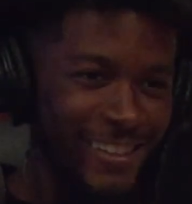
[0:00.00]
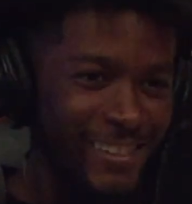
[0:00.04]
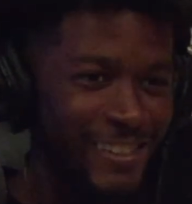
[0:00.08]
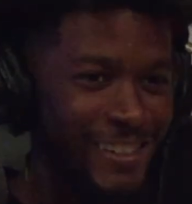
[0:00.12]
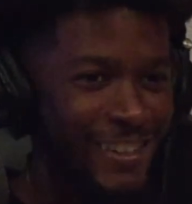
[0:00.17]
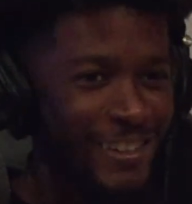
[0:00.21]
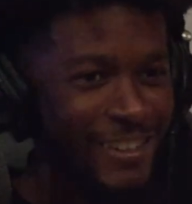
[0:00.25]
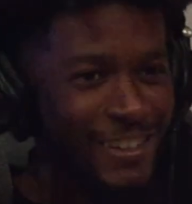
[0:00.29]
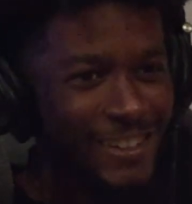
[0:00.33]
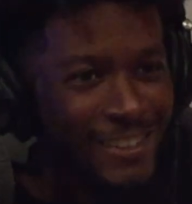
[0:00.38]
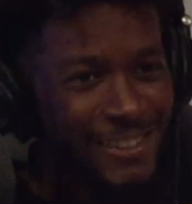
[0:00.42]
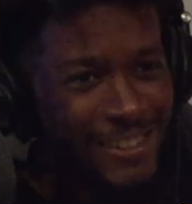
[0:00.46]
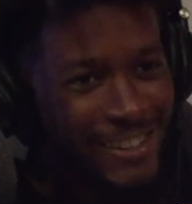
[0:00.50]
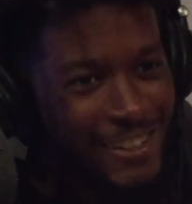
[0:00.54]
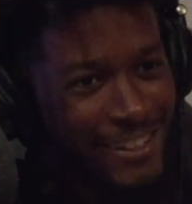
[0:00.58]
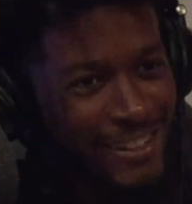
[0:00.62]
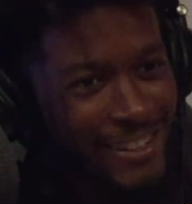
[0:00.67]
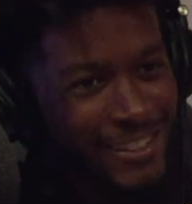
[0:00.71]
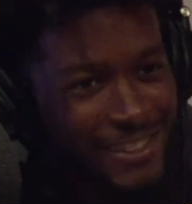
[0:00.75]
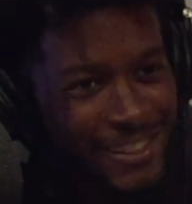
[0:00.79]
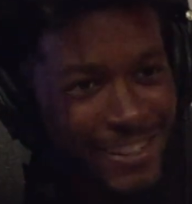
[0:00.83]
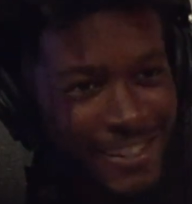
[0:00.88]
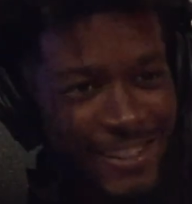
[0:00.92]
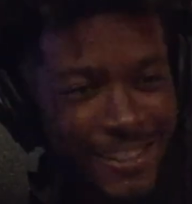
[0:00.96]
That's how
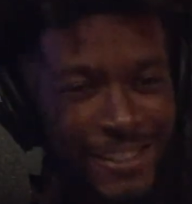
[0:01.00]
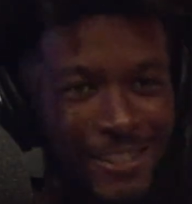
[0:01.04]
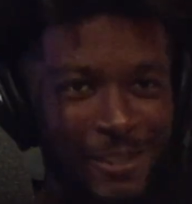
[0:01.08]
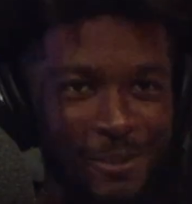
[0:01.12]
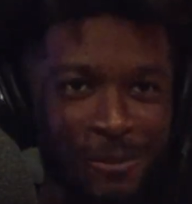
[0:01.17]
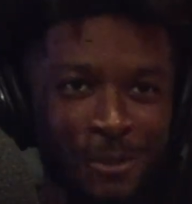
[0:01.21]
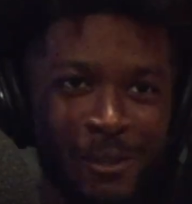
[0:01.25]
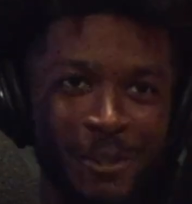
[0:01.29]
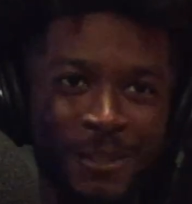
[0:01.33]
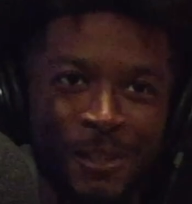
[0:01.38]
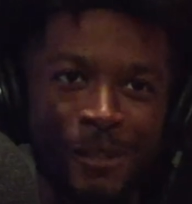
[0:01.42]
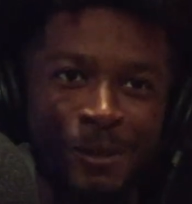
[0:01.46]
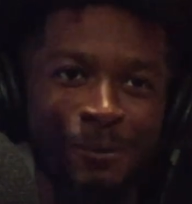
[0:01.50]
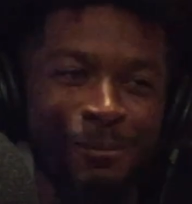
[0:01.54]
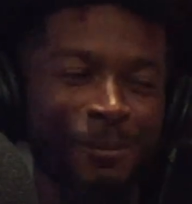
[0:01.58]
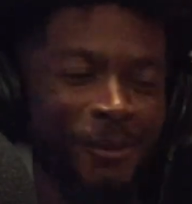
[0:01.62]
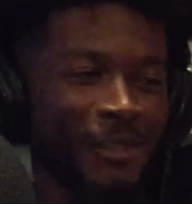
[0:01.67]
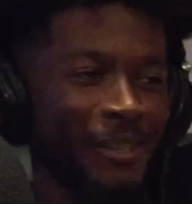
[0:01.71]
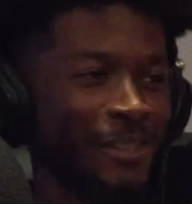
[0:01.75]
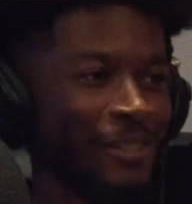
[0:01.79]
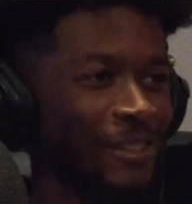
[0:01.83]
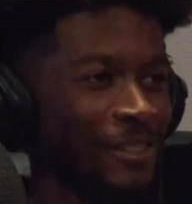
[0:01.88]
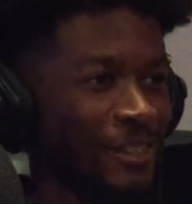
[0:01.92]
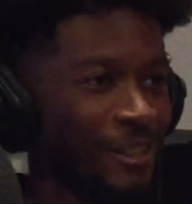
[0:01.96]
that shit work out,
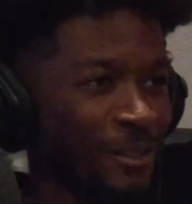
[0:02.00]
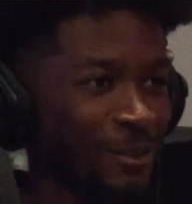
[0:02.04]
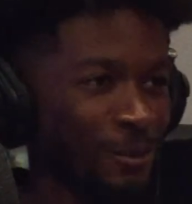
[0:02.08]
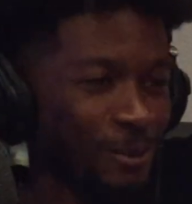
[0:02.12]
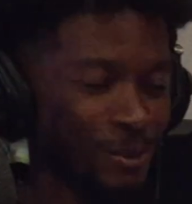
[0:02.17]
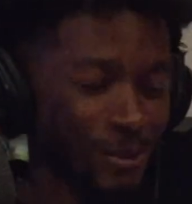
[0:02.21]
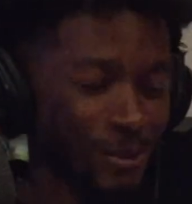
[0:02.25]
man. You know.